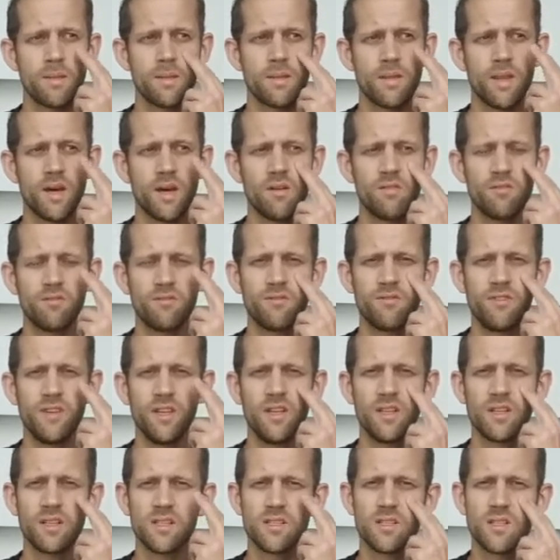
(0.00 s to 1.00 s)
now
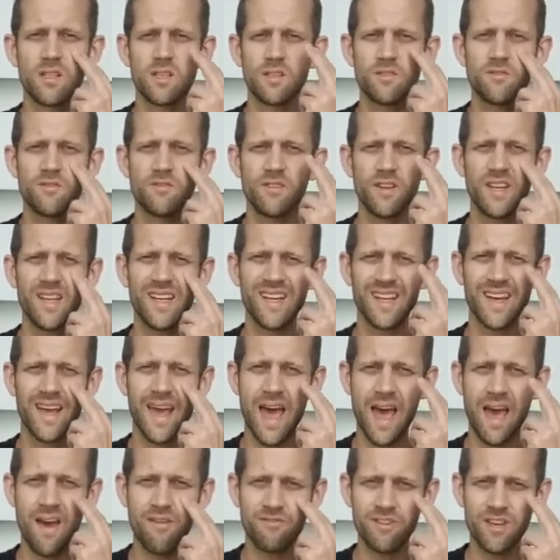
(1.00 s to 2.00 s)
feel, is this feeling
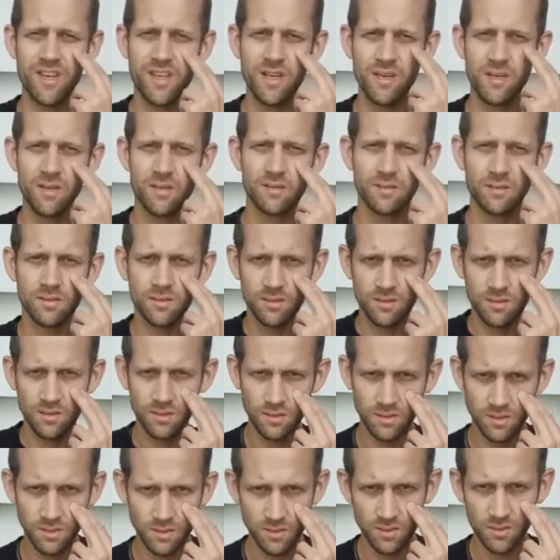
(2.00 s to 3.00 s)
heavy
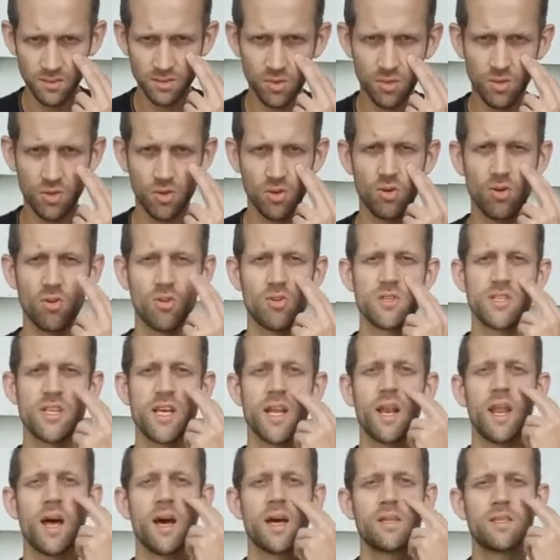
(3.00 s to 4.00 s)
or is
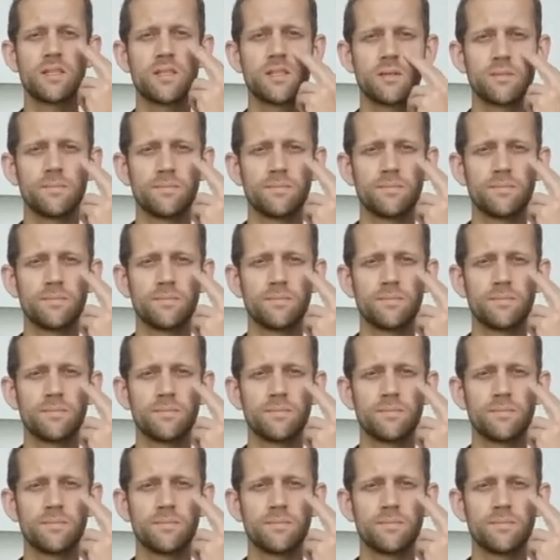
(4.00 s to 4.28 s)
it light?